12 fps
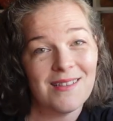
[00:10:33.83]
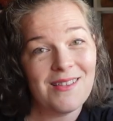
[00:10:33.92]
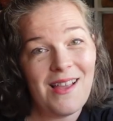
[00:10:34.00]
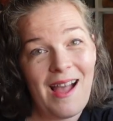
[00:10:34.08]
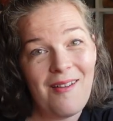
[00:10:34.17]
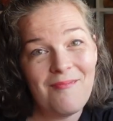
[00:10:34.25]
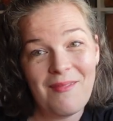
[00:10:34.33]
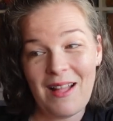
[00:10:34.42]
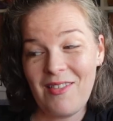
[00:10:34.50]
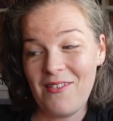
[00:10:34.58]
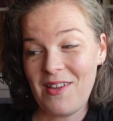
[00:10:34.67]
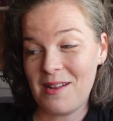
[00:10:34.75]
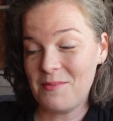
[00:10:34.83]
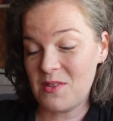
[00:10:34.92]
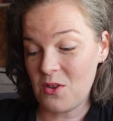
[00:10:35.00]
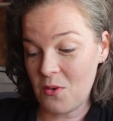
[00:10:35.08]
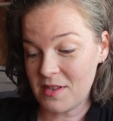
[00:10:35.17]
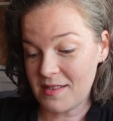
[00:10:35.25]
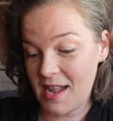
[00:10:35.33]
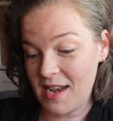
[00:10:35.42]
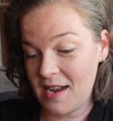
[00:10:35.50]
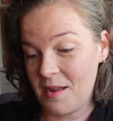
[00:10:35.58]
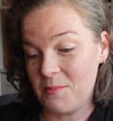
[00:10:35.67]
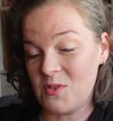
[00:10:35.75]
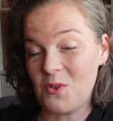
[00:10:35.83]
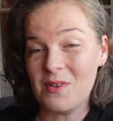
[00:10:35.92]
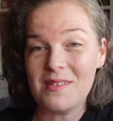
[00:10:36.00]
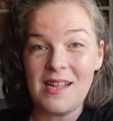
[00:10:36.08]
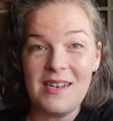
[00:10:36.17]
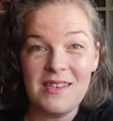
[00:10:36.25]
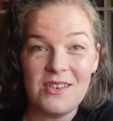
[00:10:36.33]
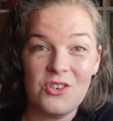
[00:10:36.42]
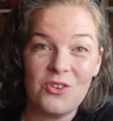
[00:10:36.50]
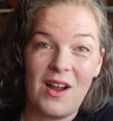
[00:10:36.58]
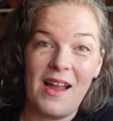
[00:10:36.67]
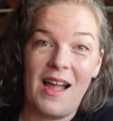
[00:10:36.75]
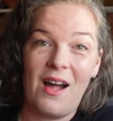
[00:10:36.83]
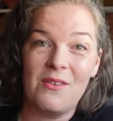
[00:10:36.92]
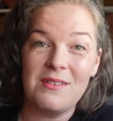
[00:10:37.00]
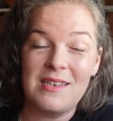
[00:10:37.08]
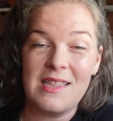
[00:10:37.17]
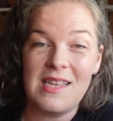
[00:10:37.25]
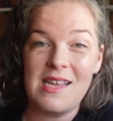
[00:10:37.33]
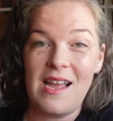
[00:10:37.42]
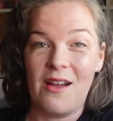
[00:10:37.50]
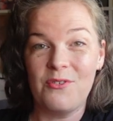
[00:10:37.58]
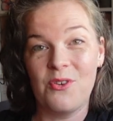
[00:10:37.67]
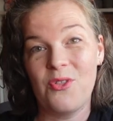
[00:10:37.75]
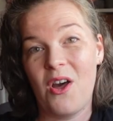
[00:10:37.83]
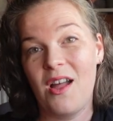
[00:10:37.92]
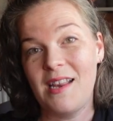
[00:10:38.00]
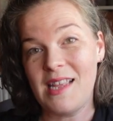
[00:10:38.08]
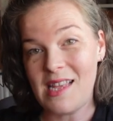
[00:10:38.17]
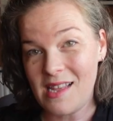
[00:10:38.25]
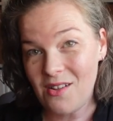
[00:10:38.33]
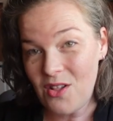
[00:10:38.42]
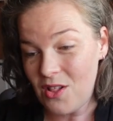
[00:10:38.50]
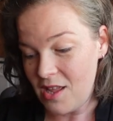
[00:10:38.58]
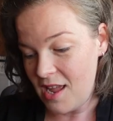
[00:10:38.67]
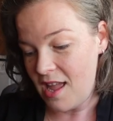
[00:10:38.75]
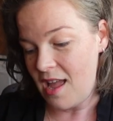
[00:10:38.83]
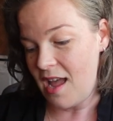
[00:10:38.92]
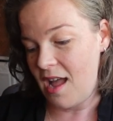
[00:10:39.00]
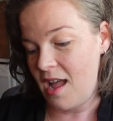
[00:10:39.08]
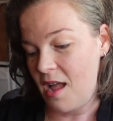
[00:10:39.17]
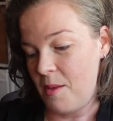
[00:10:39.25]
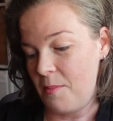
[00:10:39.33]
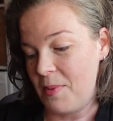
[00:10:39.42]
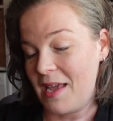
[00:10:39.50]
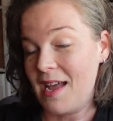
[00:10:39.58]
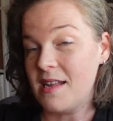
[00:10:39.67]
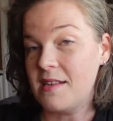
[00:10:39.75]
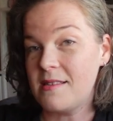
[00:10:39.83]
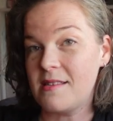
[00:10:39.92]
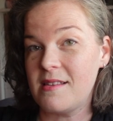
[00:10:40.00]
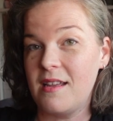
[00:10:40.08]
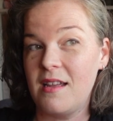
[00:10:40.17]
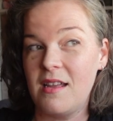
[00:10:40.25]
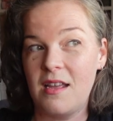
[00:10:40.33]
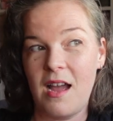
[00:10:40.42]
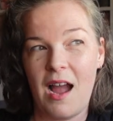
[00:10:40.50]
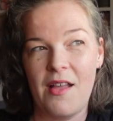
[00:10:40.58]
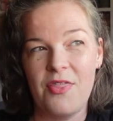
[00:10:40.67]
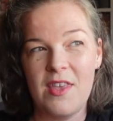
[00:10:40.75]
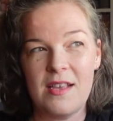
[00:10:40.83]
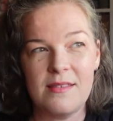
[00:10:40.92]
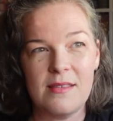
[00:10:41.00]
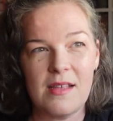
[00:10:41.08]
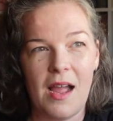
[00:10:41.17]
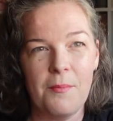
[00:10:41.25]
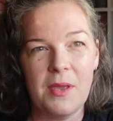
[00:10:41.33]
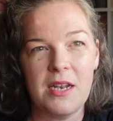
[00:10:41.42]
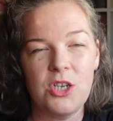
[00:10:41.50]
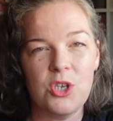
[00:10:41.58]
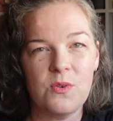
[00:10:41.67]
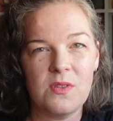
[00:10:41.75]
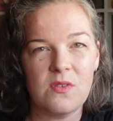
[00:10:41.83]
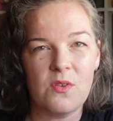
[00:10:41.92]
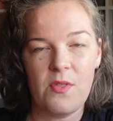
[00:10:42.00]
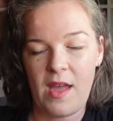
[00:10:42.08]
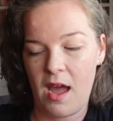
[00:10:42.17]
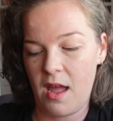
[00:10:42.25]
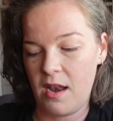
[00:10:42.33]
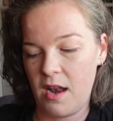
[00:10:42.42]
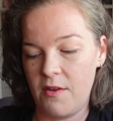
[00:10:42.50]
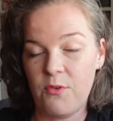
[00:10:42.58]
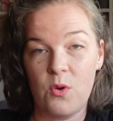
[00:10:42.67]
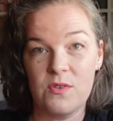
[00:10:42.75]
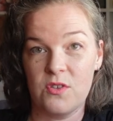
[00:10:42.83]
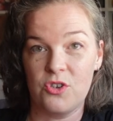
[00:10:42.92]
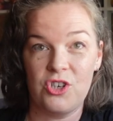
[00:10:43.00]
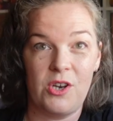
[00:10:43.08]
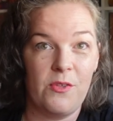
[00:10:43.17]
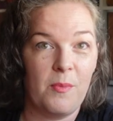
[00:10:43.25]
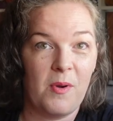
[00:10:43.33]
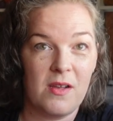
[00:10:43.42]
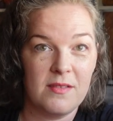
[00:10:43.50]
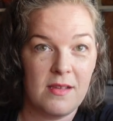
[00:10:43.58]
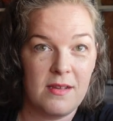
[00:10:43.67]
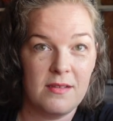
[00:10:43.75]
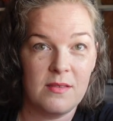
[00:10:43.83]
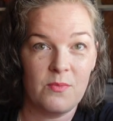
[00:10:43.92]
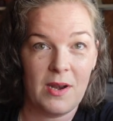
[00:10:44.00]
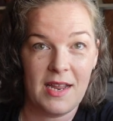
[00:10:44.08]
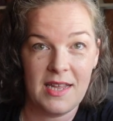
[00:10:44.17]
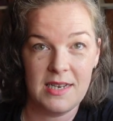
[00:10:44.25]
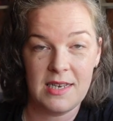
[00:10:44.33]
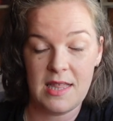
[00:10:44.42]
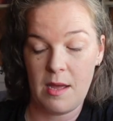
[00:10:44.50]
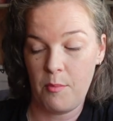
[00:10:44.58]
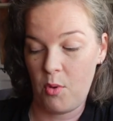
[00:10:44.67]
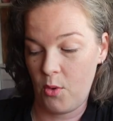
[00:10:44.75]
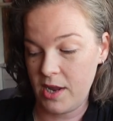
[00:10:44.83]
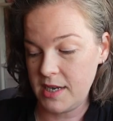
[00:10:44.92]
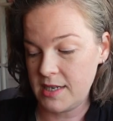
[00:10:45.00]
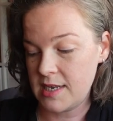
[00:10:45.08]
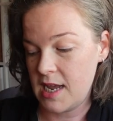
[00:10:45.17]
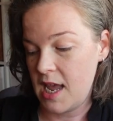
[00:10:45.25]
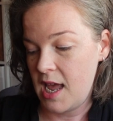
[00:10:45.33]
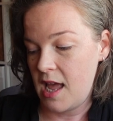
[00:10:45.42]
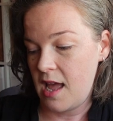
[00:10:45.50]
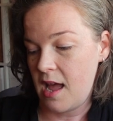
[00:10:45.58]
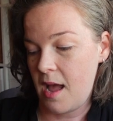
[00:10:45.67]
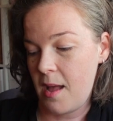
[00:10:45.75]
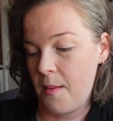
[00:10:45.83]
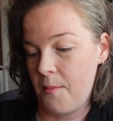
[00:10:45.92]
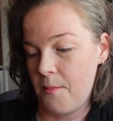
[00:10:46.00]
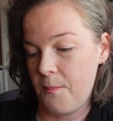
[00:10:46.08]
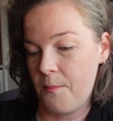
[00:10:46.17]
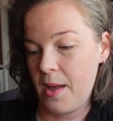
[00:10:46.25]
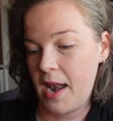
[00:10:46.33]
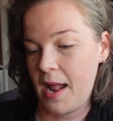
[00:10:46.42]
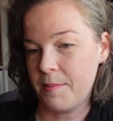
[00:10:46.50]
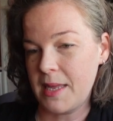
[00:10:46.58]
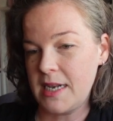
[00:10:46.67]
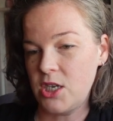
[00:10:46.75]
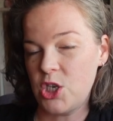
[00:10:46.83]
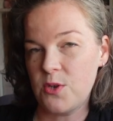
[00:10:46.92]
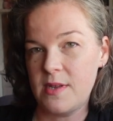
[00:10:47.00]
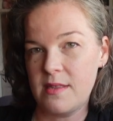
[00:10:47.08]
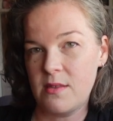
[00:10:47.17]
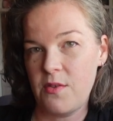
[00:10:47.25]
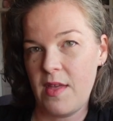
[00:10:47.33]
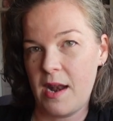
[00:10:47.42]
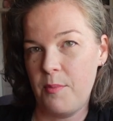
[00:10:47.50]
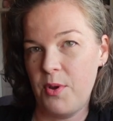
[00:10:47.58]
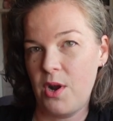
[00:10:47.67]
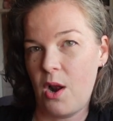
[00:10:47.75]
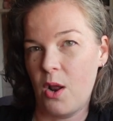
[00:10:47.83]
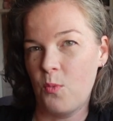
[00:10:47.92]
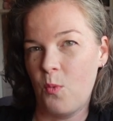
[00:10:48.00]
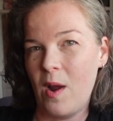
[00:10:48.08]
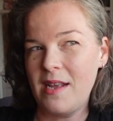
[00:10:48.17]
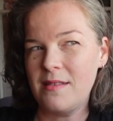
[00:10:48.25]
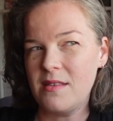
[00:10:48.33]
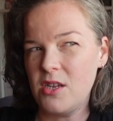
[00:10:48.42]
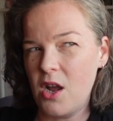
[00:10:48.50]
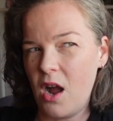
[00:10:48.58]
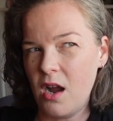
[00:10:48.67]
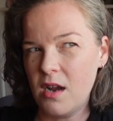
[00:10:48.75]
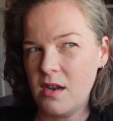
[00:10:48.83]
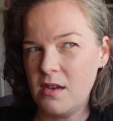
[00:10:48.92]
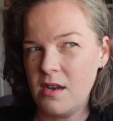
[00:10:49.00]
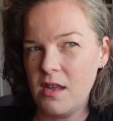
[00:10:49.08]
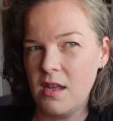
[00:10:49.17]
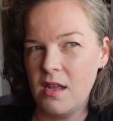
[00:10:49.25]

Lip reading: Yeah, I love it. I'm so excited. I'm so excited to try out the afterthought heel because this, I'm going to do it so that, and of course I'll share the process when I get to that point, but I'm going to do it so that I put it on waist yarn,